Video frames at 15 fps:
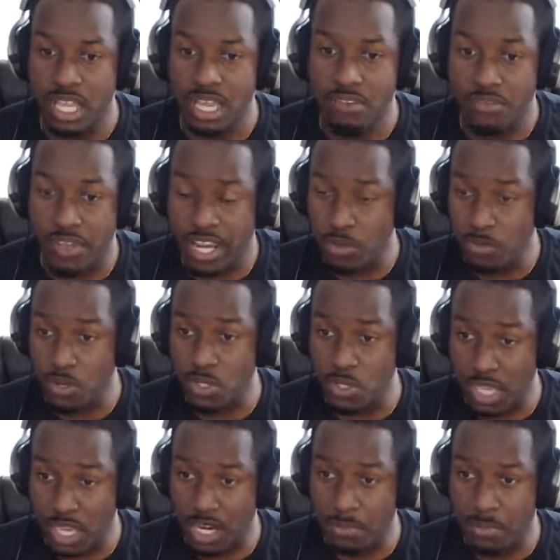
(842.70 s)
for anyone to
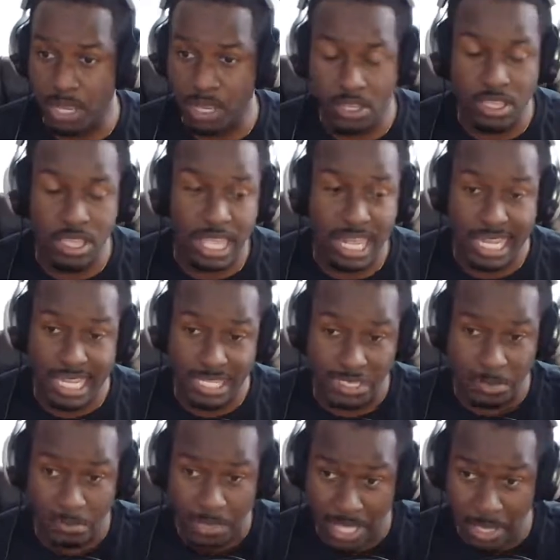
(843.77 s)
care about, other than that he's
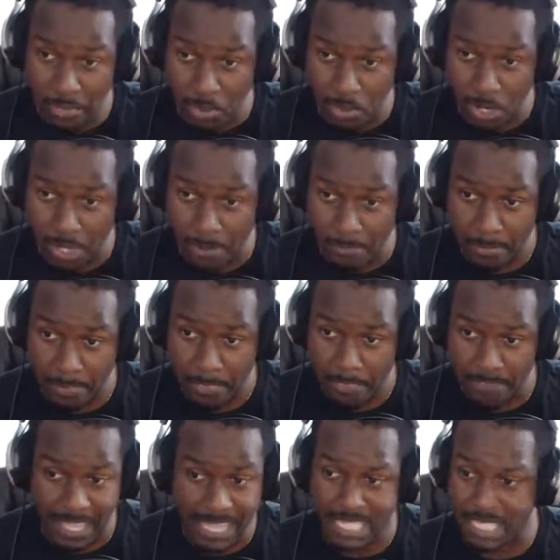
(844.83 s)
a playboy.
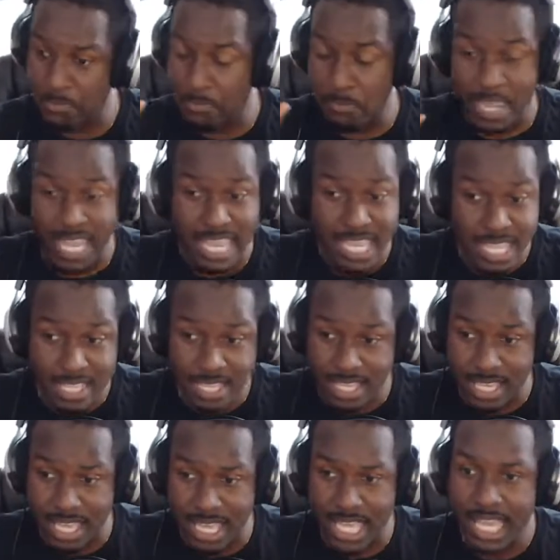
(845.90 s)
That's the main
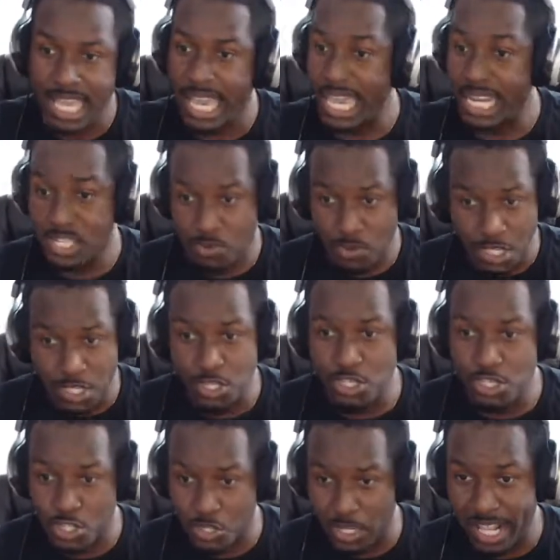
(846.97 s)
thing. And he's really
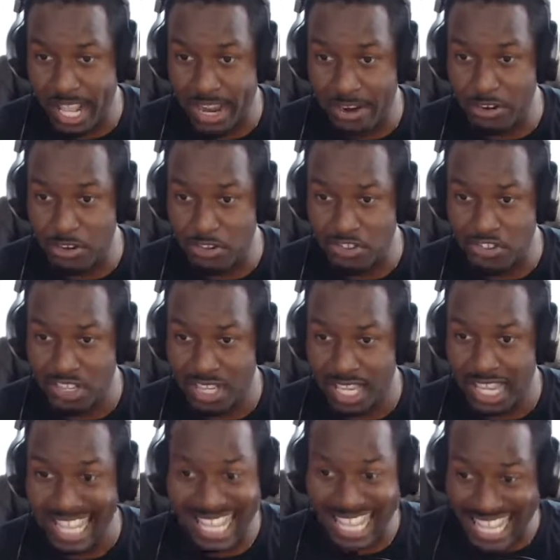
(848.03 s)
good shooting arrows.
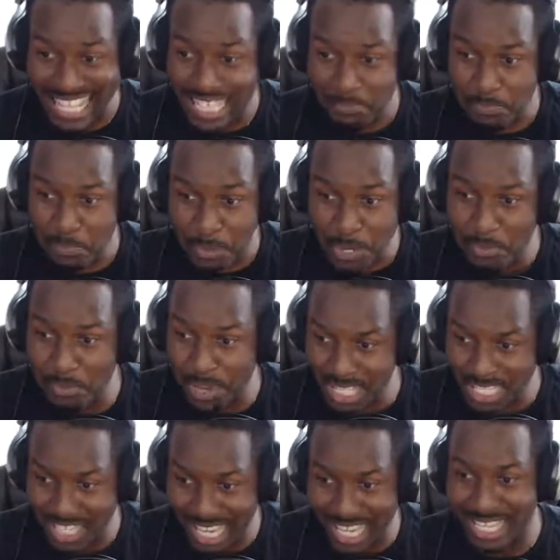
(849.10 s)
Like, that's pretty
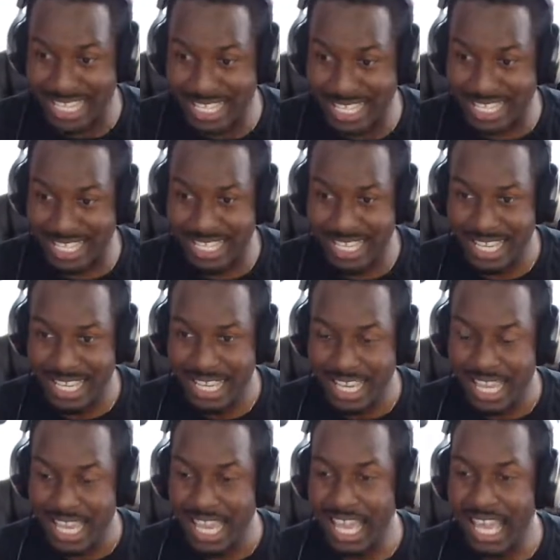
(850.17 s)
much it.
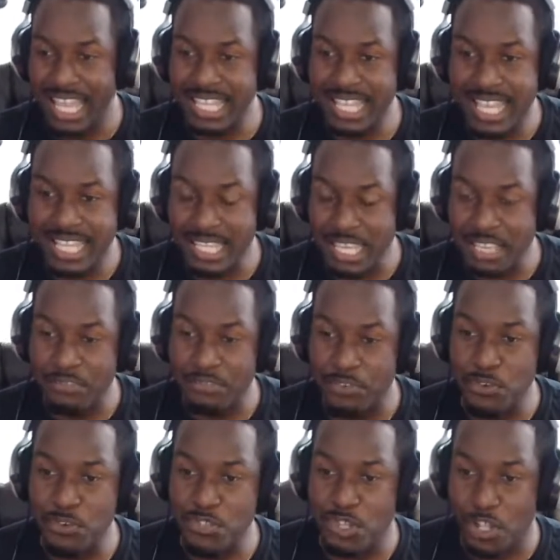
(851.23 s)
And then they
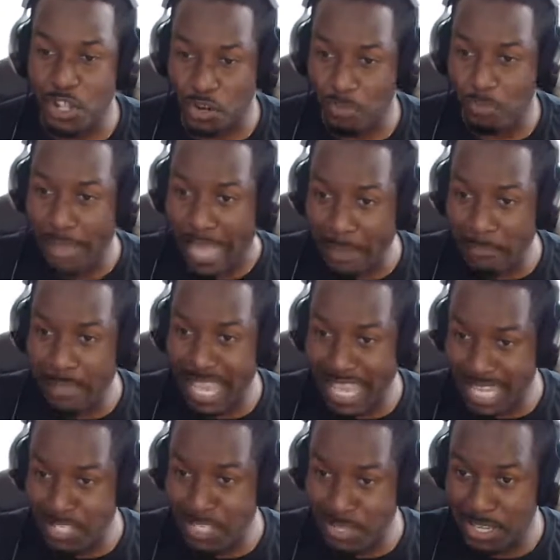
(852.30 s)
infused a lot of
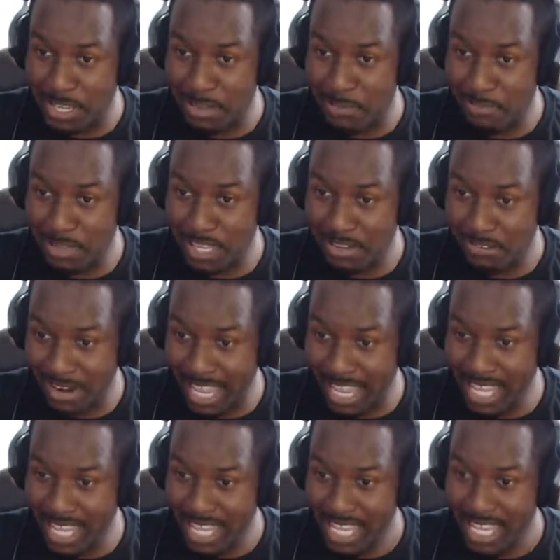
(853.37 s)
Batman into him,
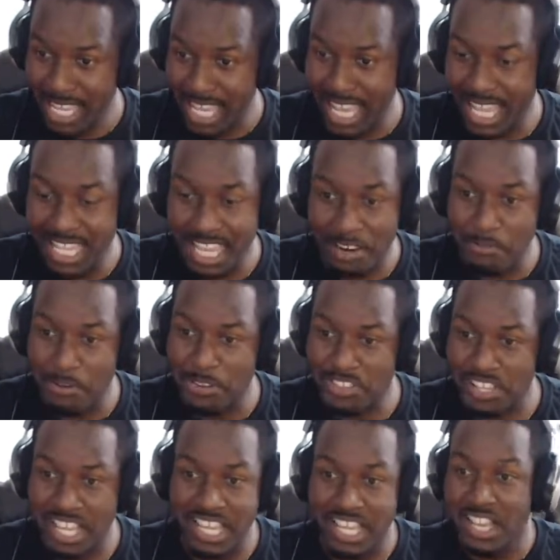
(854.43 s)
right? And then everybody's
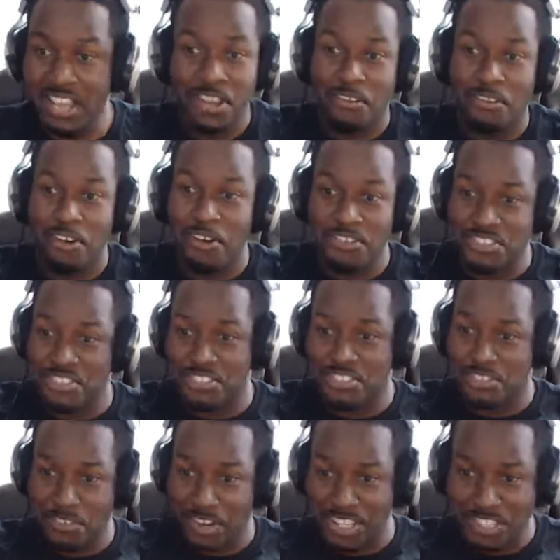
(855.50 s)
like, whoa, this is
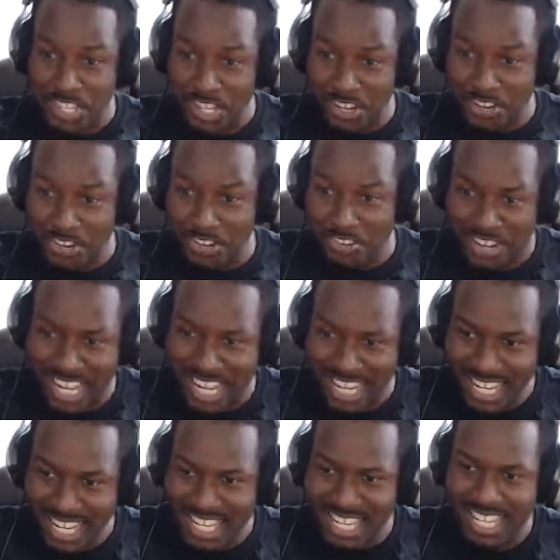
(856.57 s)
a great show,
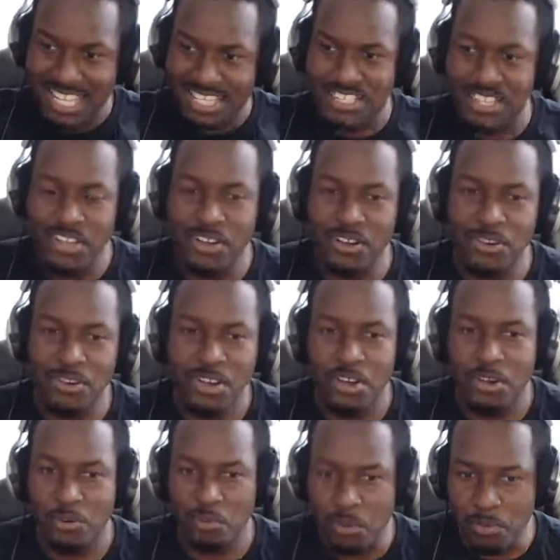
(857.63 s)
right? So
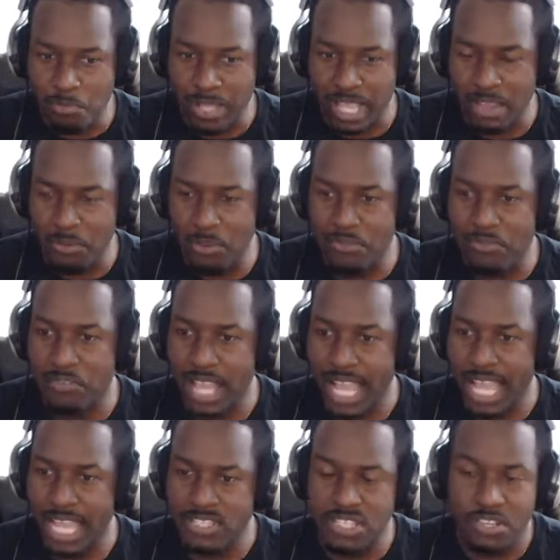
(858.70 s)
with
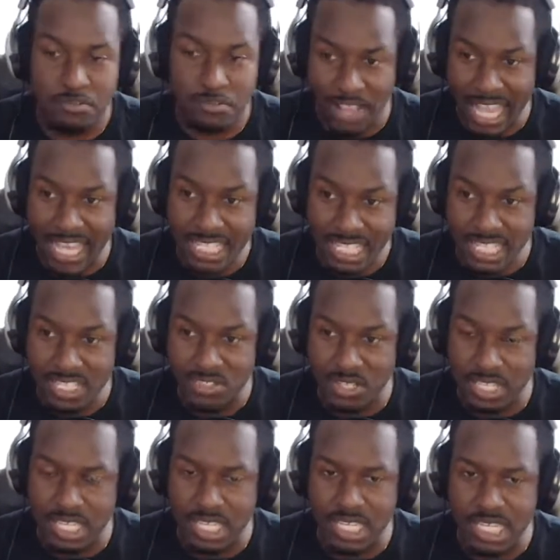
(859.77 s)
Flash
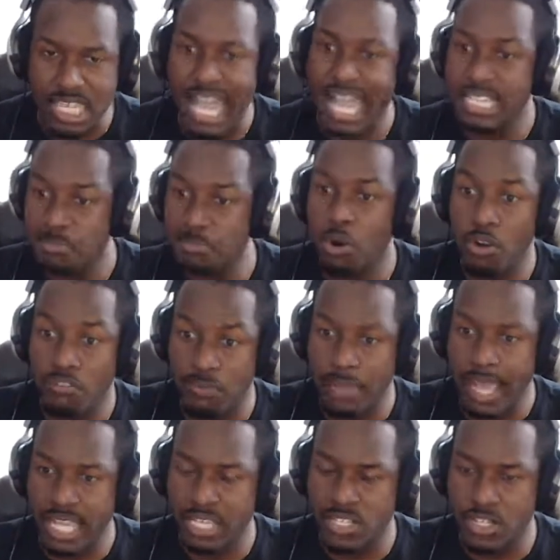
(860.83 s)
literally has more of a
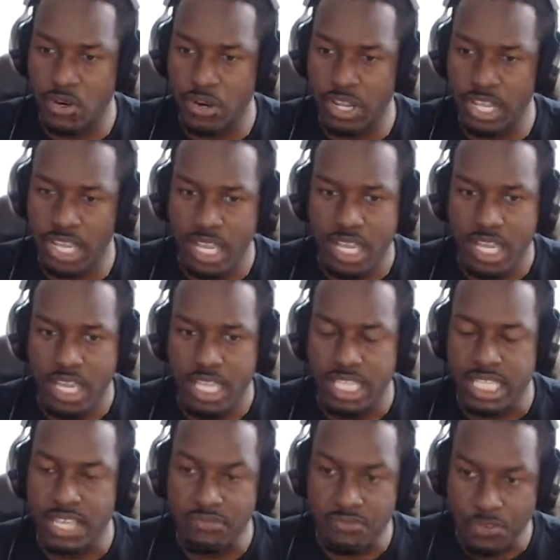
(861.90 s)
backstory.
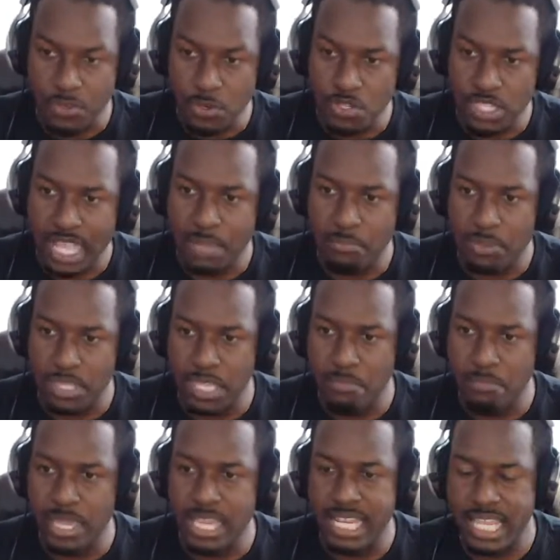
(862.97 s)
They infused that, but they
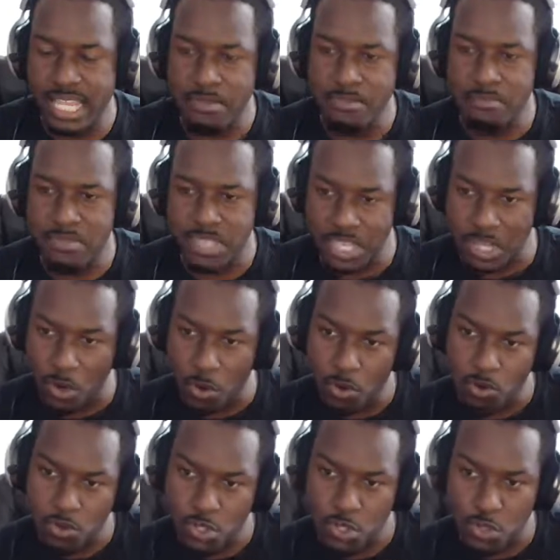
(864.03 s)
made him the
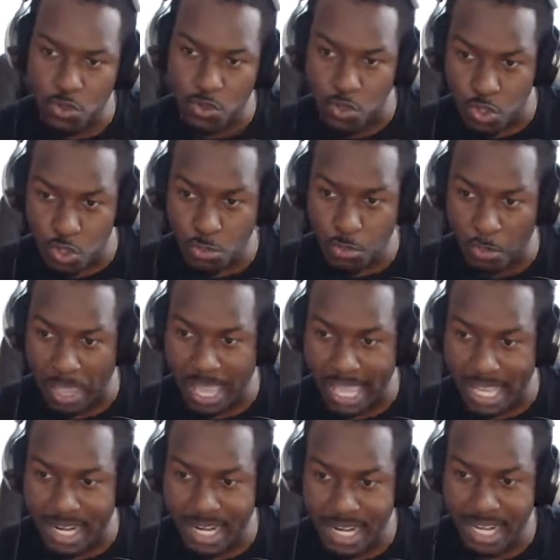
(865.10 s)
old school
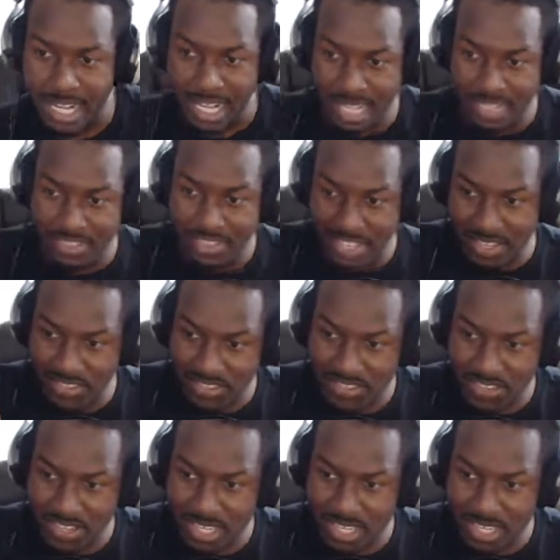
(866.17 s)
Superman in this,